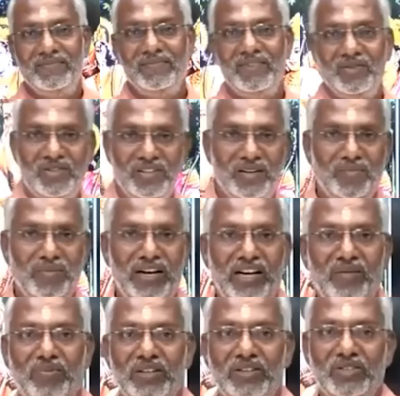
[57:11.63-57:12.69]
You have seen
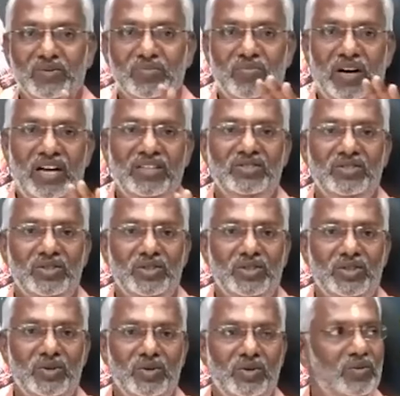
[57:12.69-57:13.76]
many places, boss
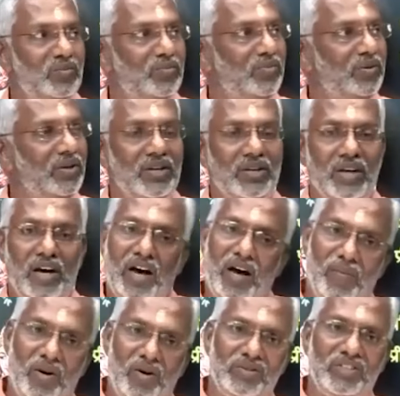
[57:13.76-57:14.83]
should be
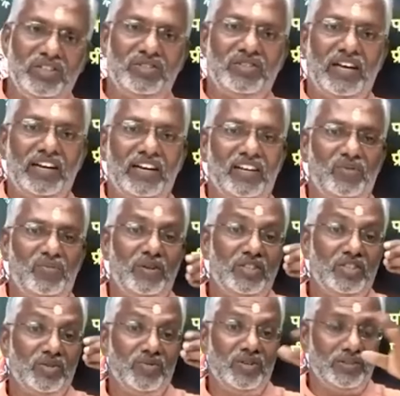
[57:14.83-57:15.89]
above this kind of
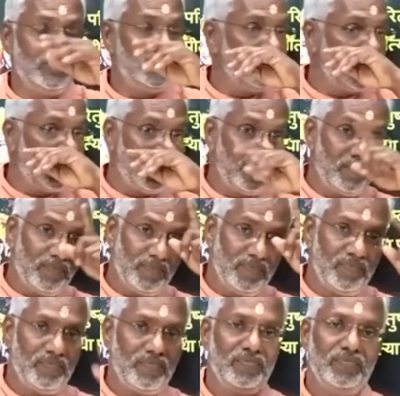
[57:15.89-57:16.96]
pleasing words.
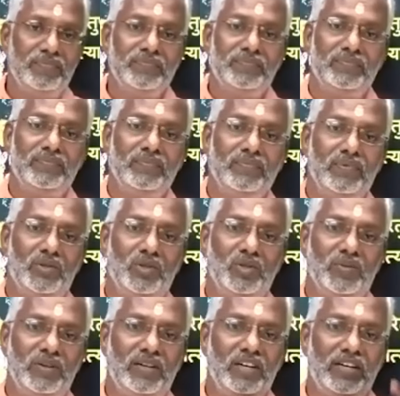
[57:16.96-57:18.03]
You should
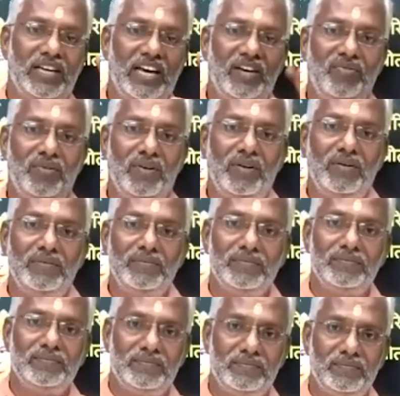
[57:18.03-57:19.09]
be a little careful.
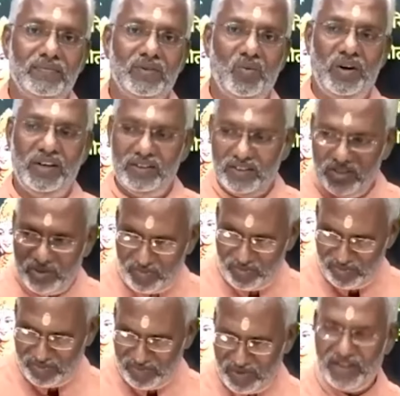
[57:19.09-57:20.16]
Why this
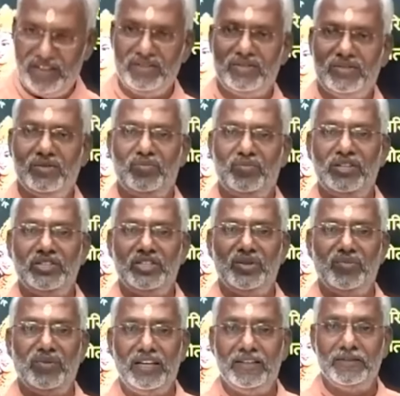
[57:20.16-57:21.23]
man is
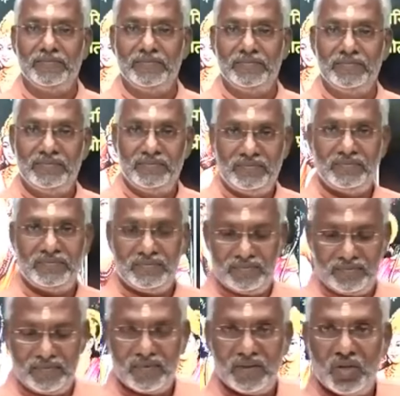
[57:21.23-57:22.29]
pleasing me?
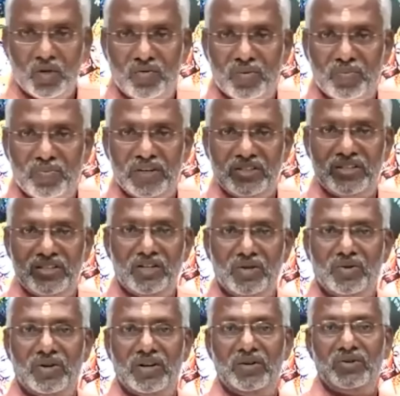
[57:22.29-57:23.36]
If he please, then he
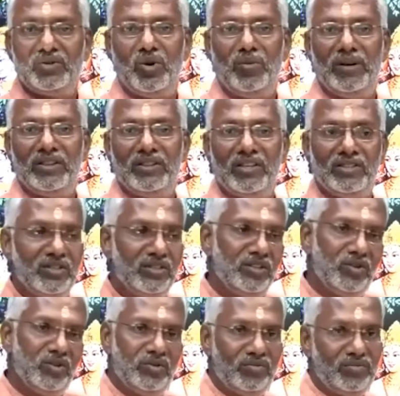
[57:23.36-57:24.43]
gave you so many things
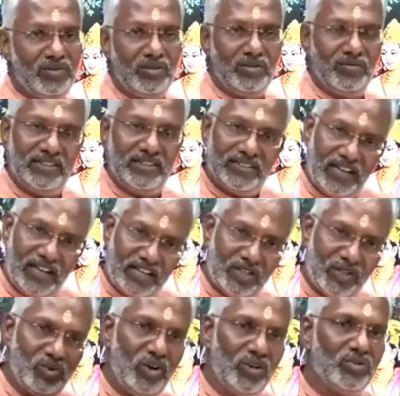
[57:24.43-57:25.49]
and he will drag
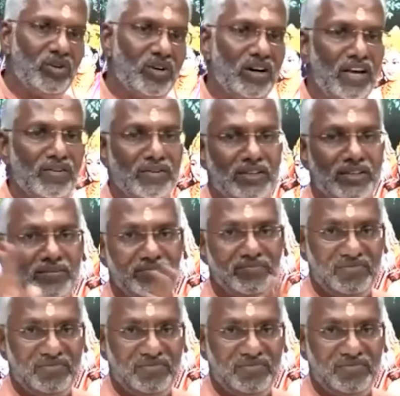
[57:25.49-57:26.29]
you also along with him.